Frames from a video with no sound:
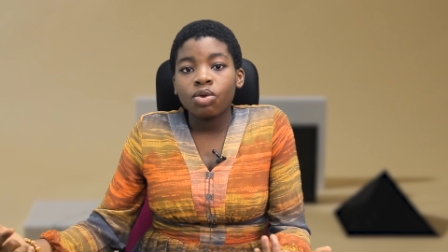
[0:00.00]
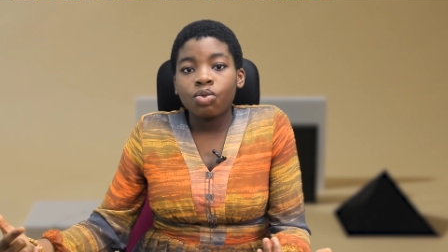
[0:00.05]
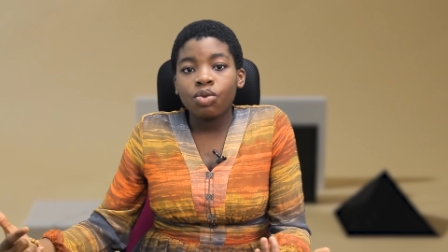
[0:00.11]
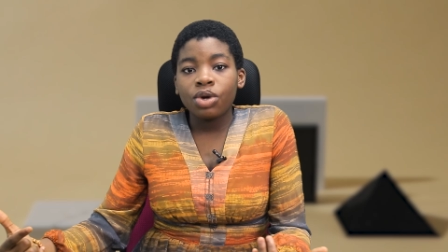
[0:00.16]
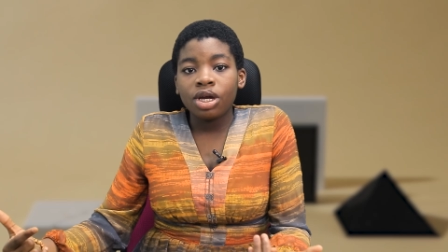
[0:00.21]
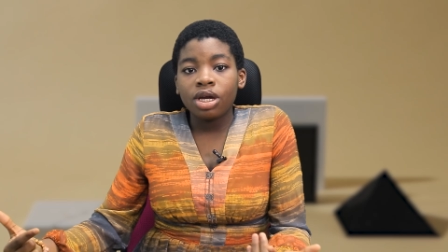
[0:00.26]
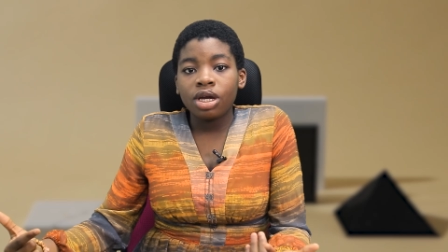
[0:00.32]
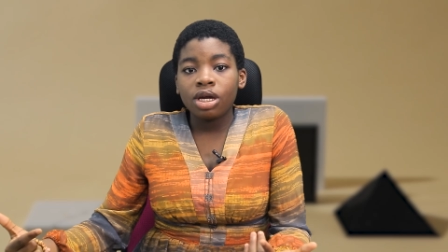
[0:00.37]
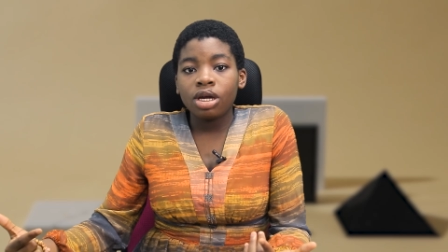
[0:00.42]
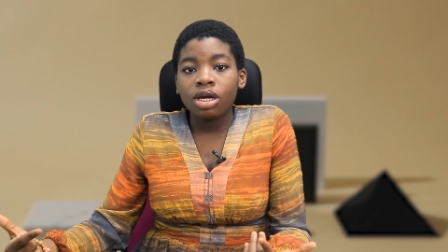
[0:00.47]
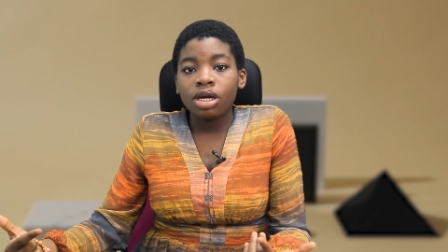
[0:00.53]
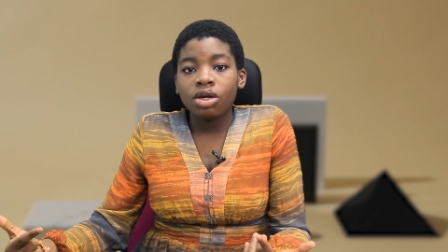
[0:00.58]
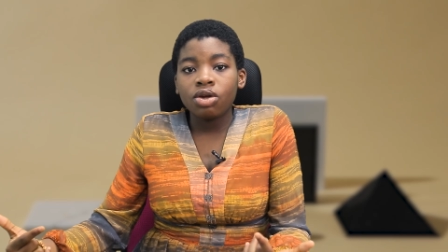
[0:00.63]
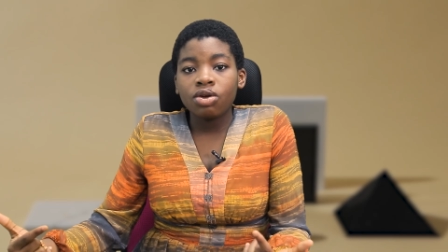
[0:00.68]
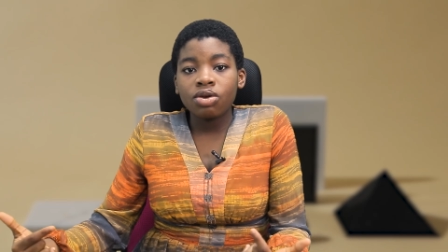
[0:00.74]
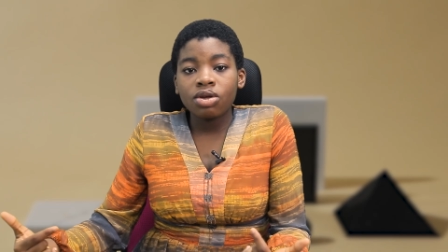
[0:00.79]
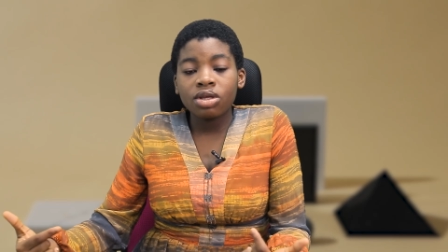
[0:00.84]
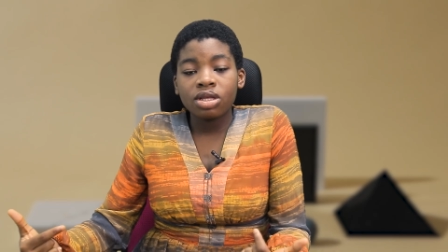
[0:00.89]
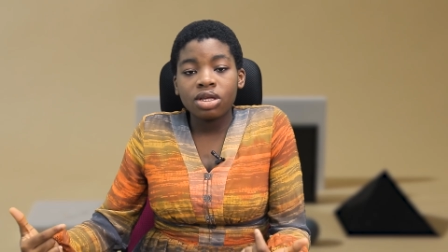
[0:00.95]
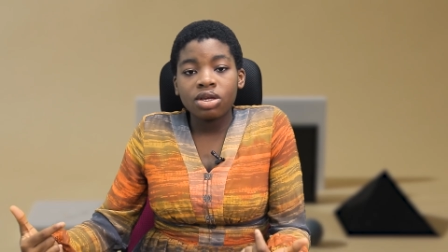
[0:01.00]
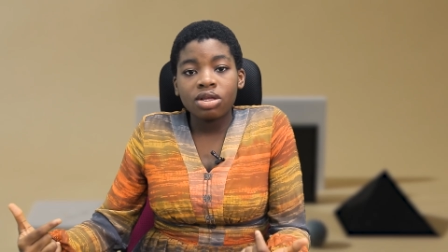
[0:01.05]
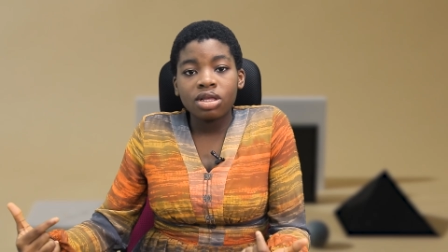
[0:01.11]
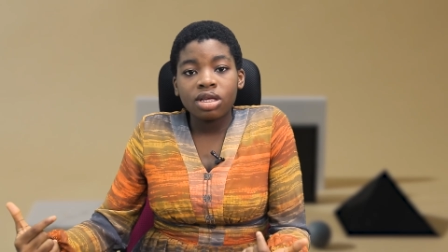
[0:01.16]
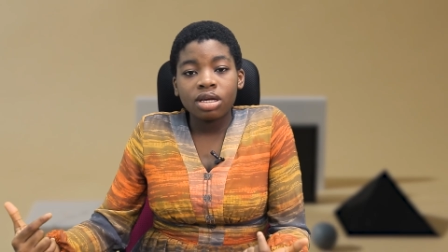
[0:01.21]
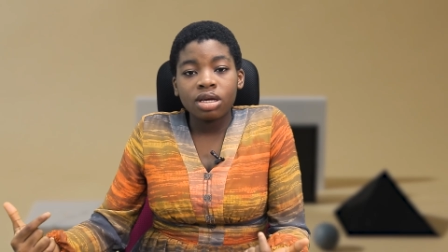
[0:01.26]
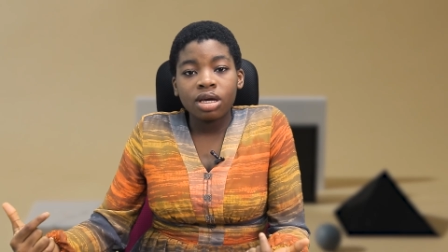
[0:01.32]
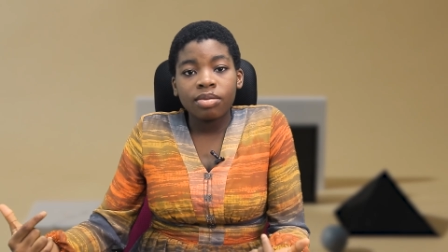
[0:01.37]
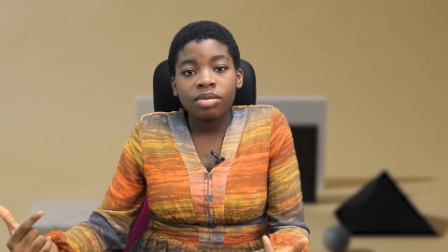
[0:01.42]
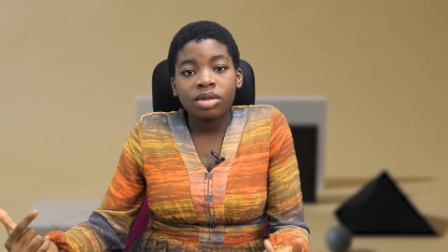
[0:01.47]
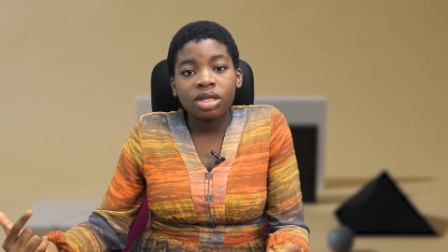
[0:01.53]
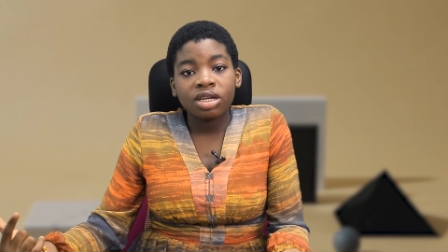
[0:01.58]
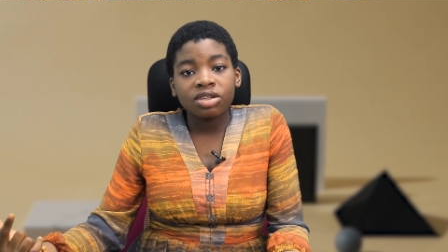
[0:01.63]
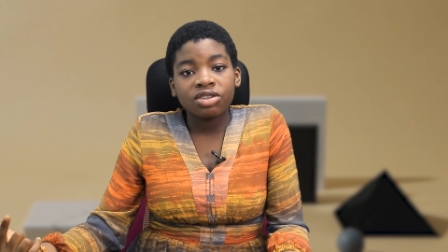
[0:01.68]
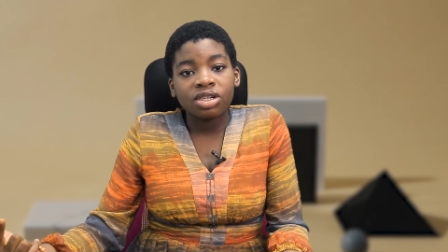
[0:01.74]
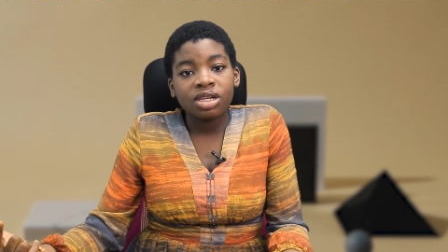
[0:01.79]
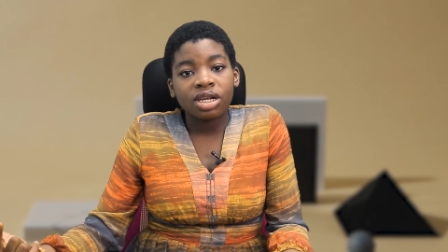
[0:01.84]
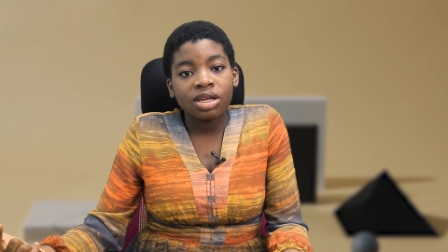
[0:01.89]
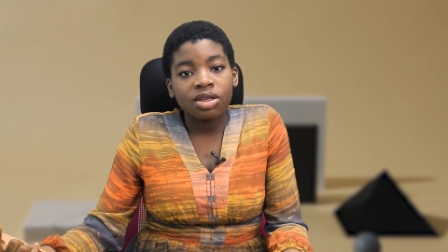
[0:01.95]
We use the UTME
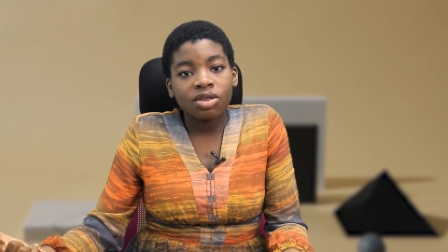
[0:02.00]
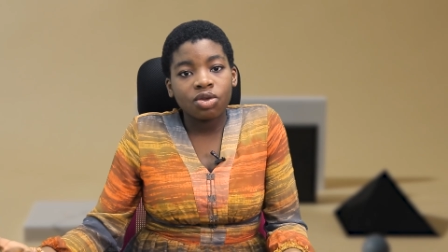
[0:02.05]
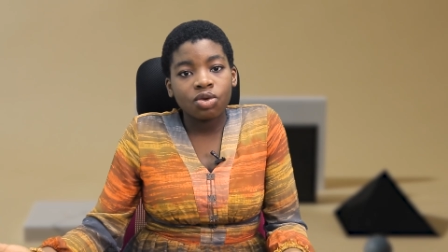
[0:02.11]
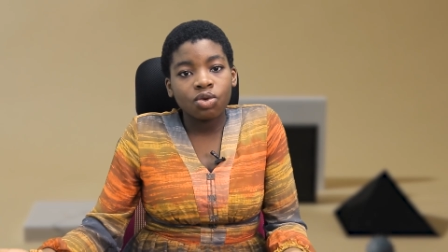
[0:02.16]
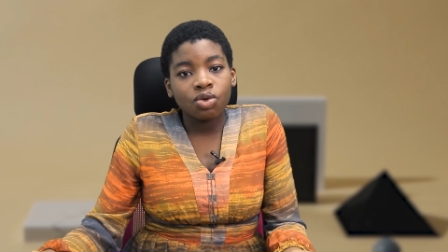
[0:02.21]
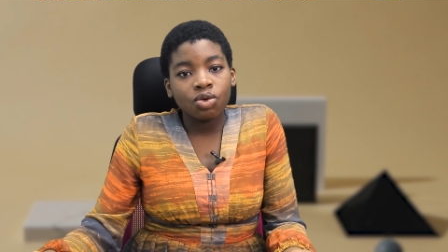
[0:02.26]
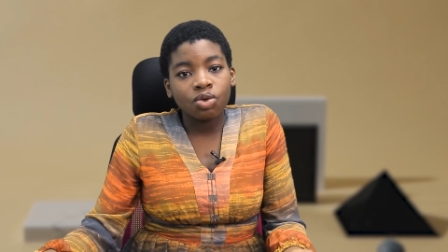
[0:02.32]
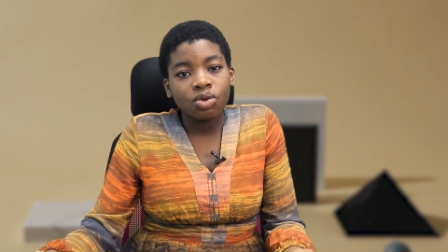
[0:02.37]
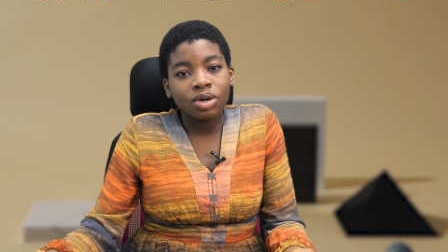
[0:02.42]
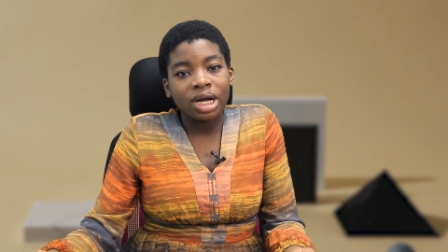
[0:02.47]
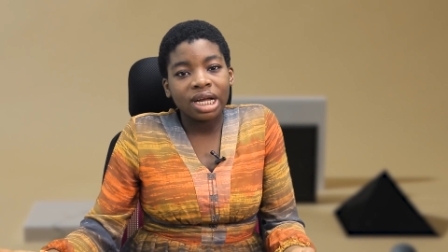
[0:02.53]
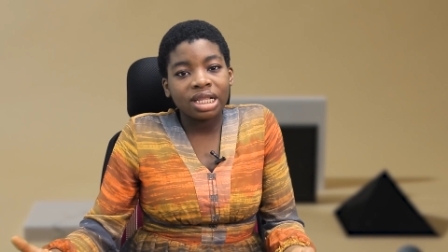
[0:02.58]
TestDriller in school